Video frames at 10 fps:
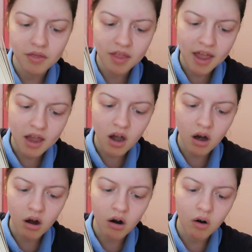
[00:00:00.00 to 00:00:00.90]
they
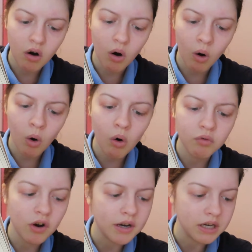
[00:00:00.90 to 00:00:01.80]
are all
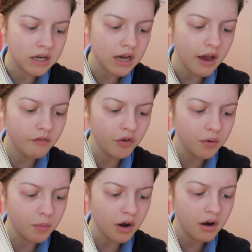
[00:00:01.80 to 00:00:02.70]
ready,
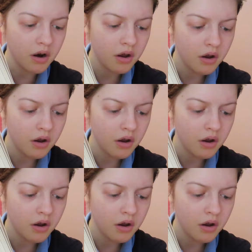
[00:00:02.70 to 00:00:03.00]
everyone